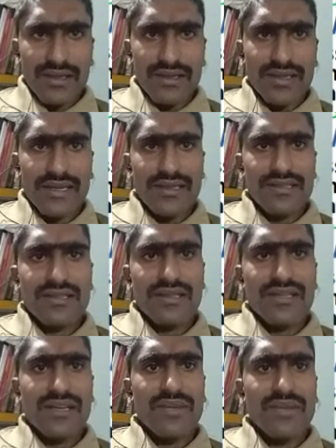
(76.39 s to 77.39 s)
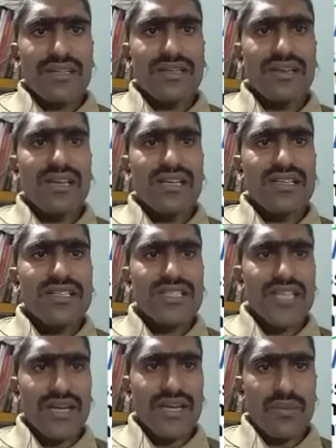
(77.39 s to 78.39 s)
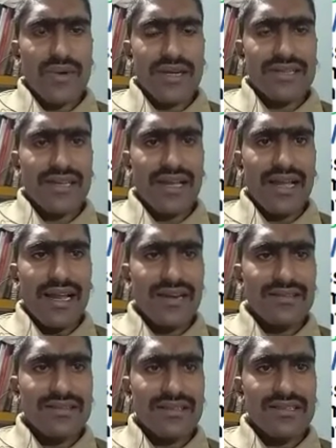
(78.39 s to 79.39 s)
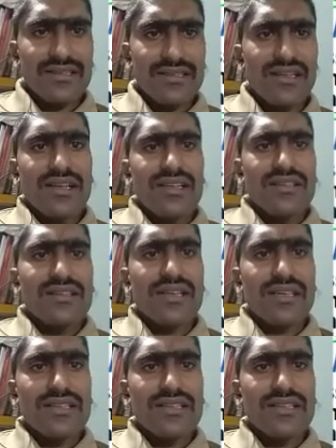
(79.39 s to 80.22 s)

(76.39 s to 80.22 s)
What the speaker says: That is nothing but the checkpoints, and such a three